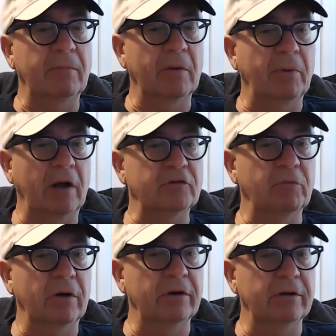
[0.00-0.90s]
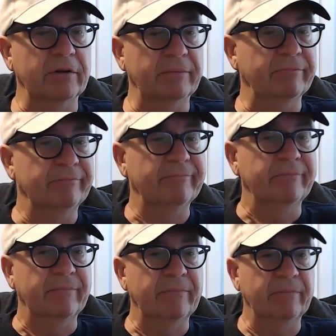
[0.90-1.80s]
it, but I just wanted
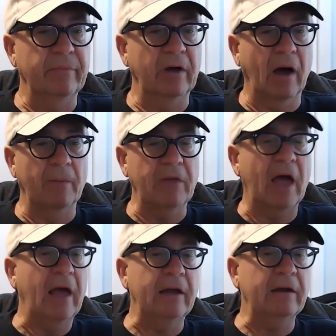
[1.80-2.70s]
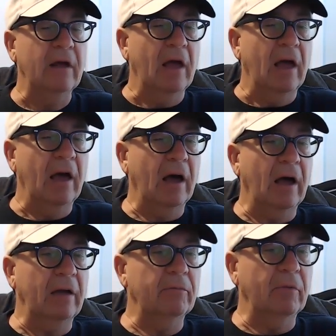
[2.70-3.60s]
to.
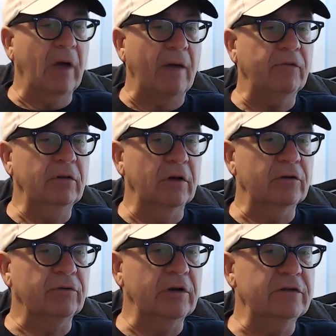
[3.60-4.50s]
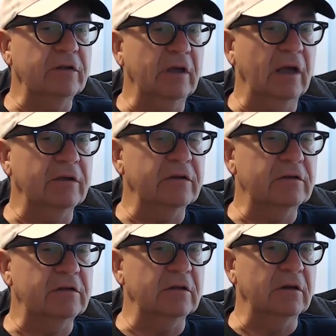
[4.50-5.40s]
Have you looked recently? Is it
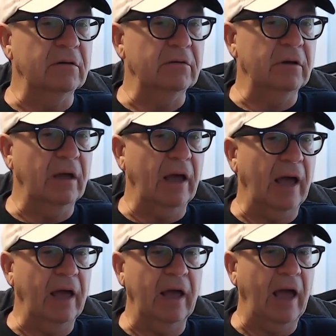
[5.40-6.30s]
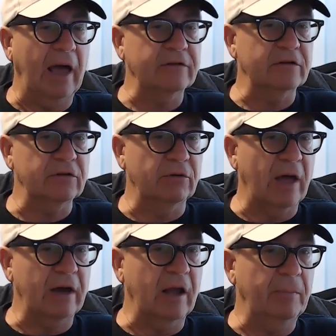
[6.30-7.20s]
still? It hasn't sold
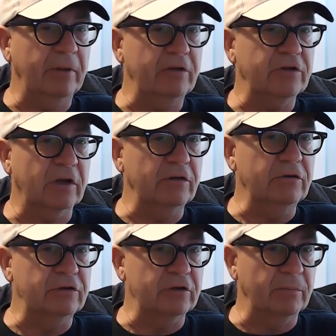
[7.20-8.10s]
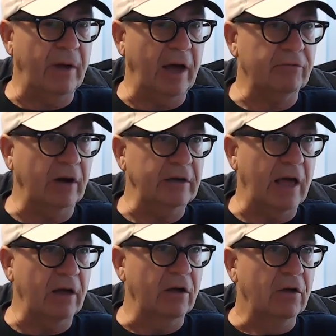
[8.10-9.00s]
out any place yet. Can you still buy it right
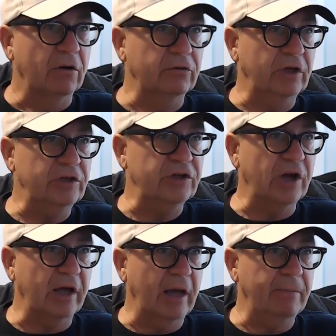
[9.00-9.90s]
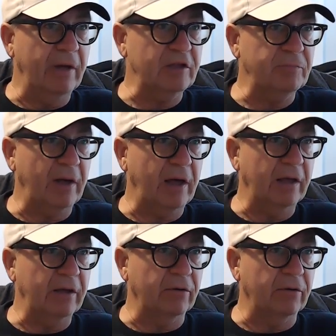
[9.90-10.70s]
now on DJI and Best Buy? Or